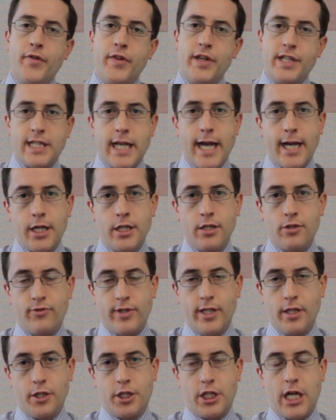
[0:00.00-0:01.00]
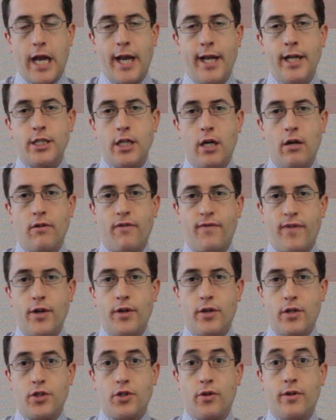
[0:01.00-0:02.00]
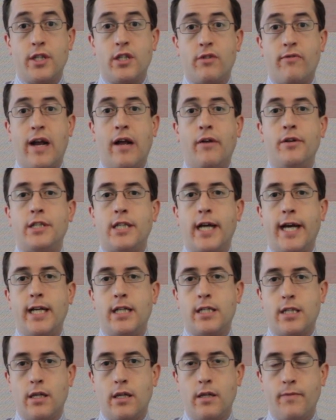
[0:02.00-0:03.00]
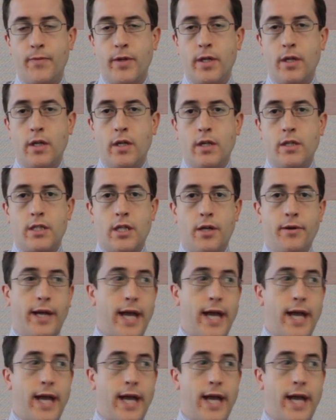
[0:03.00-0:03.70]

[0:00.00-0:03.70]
The second real challenge I would focus on is around data. So